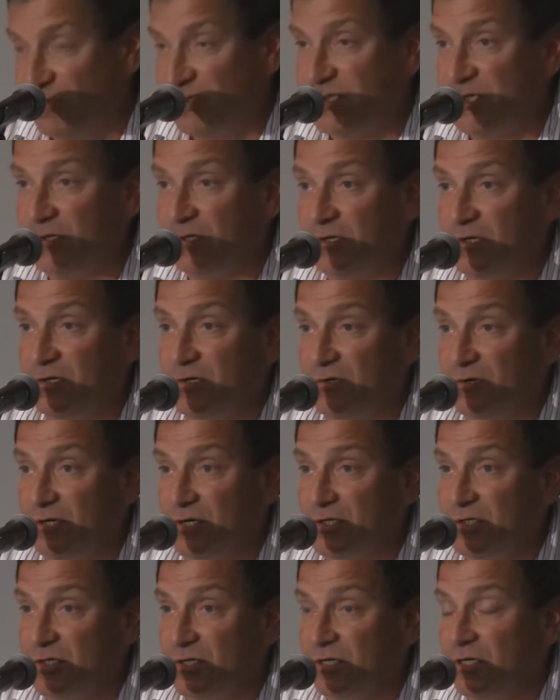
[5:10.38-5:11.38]
in Brazil and
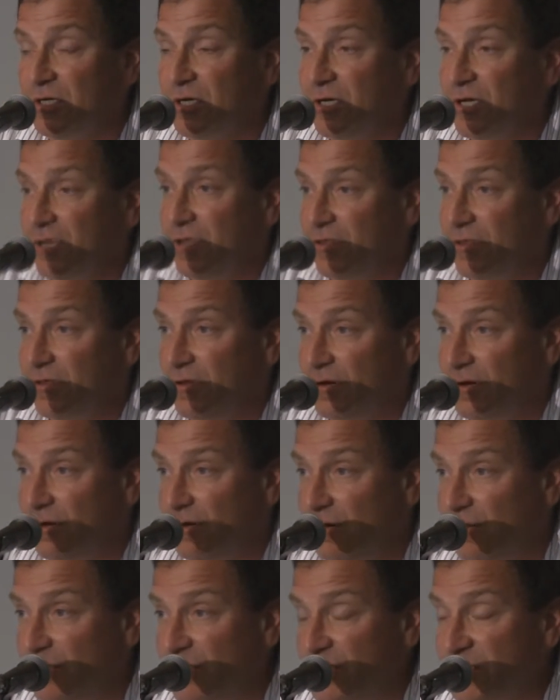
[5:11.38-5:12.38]
Indonesia,
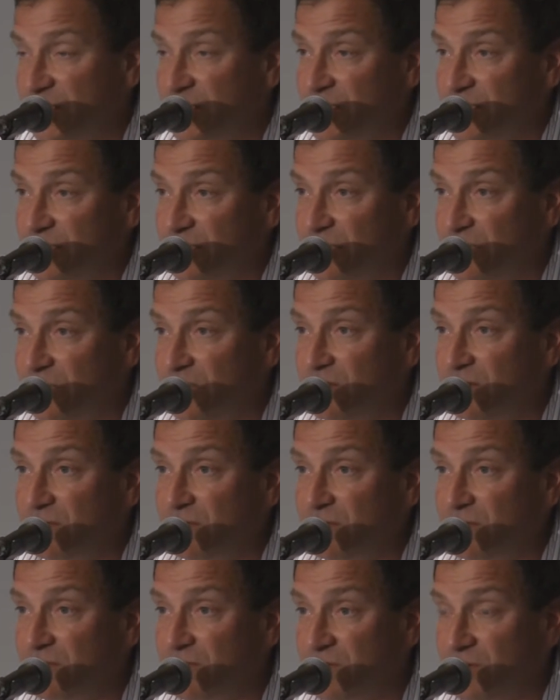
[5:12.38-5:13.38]
their emissions are due
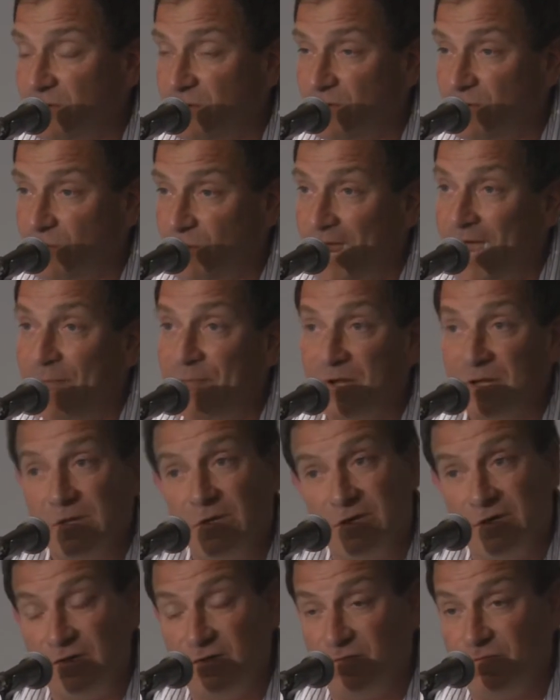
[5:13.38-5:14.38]
to
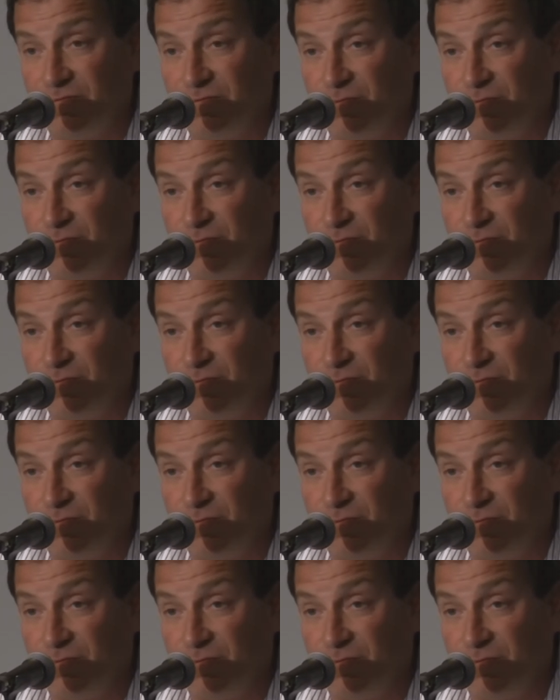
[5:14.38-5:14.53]
rapidly